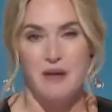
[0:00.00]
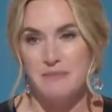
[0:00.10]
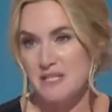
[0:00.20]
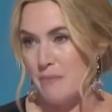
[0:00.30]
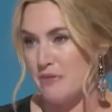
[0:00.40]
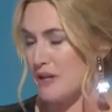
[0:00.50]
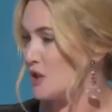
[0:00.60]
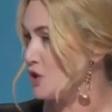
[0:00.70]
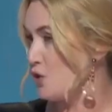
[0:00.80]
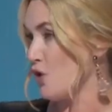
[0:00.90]
with uh,
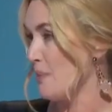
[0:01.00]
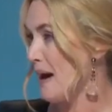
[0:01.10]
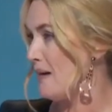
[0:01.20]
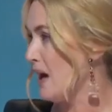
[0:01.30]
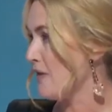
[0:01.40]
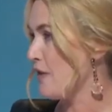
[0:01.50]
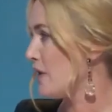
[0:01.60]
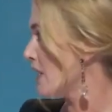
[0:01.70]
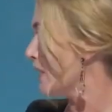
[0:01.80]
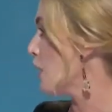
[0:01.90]
Kate Kate Winslet yep.
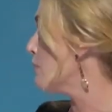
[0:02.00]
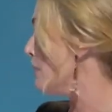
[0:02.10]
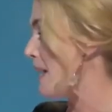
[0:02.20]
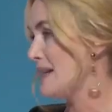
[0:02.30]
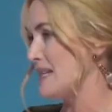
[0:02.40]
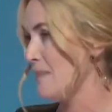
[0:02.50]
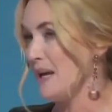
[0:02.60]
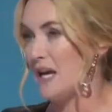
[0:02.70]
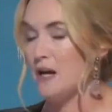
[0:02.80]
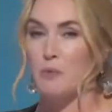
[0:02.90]
in the lead role for that.
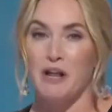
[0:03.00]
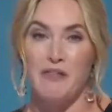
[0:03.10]
No, so actually,